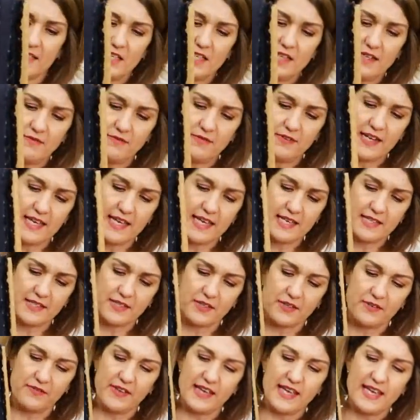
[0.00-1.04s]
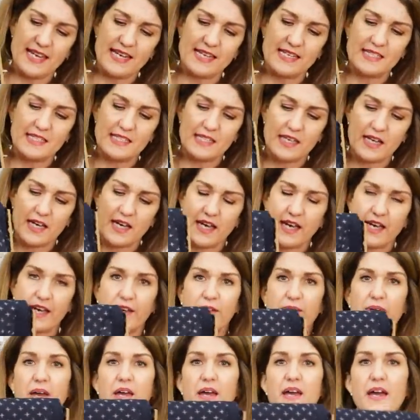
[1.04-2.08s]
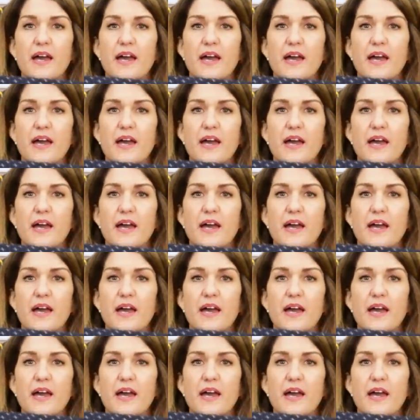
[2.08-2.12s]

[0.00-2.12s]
lovely sort of indigo